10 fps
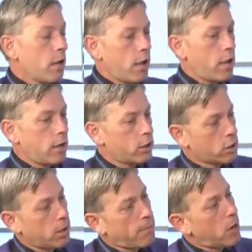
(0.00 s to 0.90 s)
And
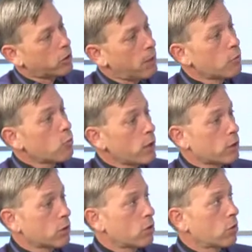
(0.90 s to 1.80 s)
about a couple
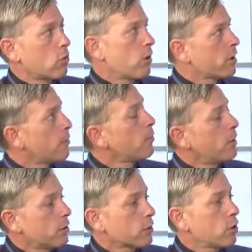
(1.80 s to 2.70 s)
weeks ago, or a couple
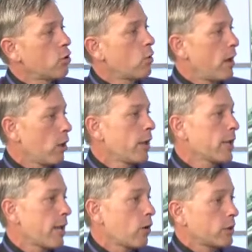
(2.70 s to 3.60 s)
months ago, LA
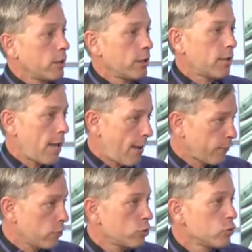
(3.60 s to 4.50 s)
County,
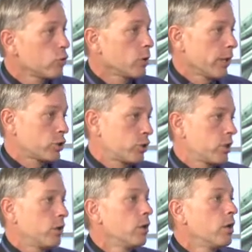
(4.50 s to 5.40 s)
after the June
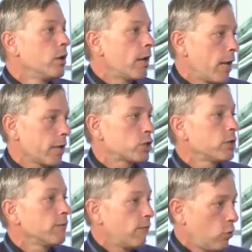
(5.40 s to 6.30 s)
election,
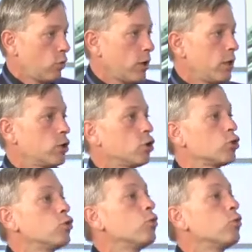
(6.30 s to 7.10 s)
actually voted to